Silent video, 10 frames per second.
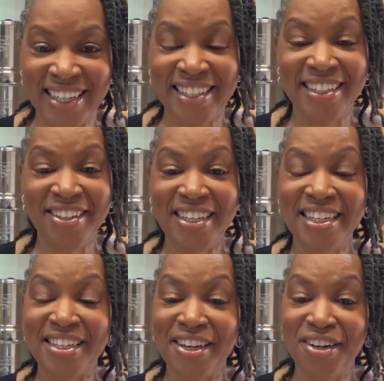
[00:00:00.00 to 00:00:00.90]
Then you need
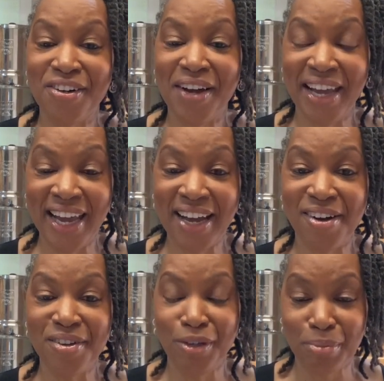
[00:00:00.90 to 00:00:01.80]
to know
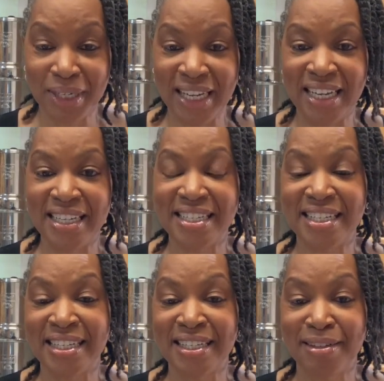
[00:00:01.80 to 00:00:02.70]
how you plan
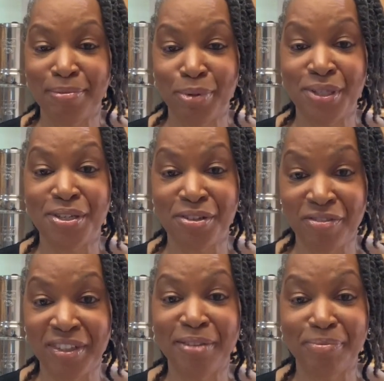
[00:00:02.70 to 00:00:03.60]
to preserve
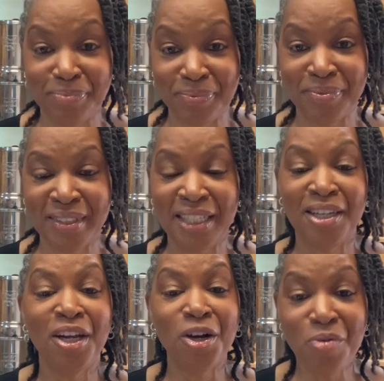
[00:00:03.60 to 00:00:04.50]
it.
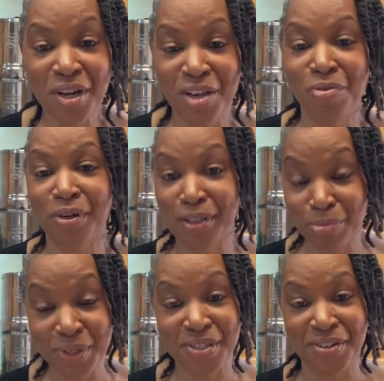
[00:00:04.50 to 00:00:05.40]
Know what you want to
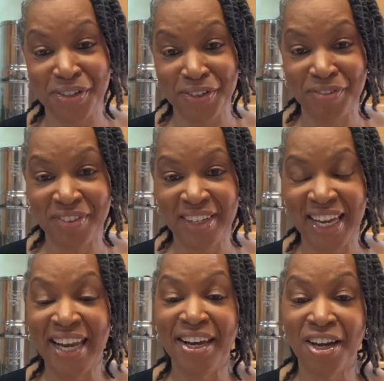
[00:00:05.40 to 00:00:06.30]
preserve
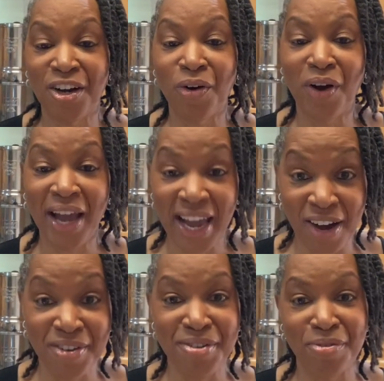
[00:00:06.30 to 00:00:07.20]
and know how
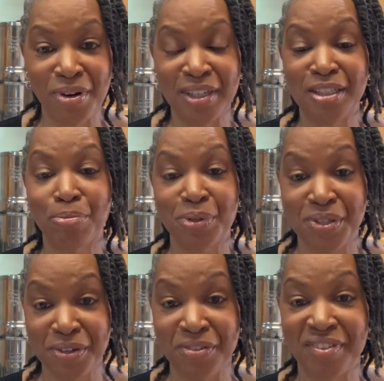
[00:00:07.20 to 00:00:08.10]
you want to
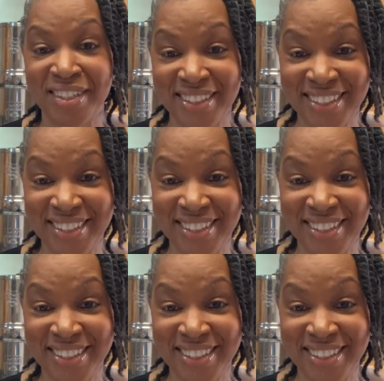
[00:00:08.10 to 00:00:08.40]
preserve it.